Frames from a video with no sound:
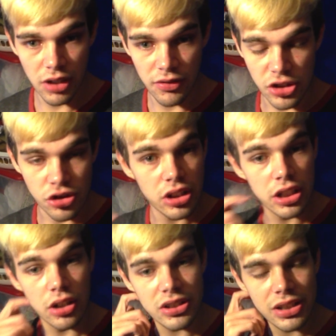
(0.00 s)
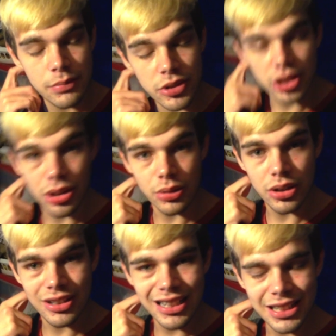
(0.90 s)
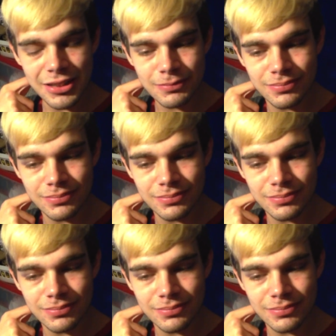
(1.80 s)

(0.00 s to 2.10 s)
eventually go to sleep. So, good night.